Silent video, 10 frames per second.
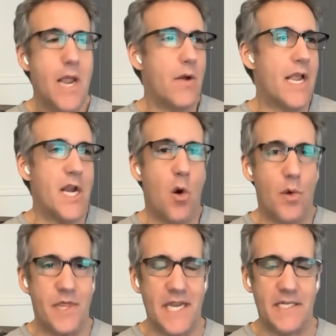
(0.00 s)

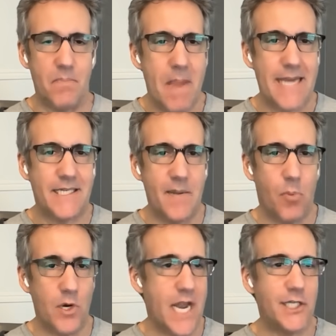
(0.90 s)
with these mass
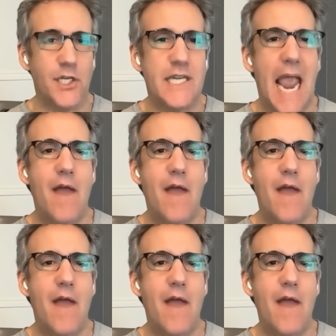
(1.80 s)
deportations,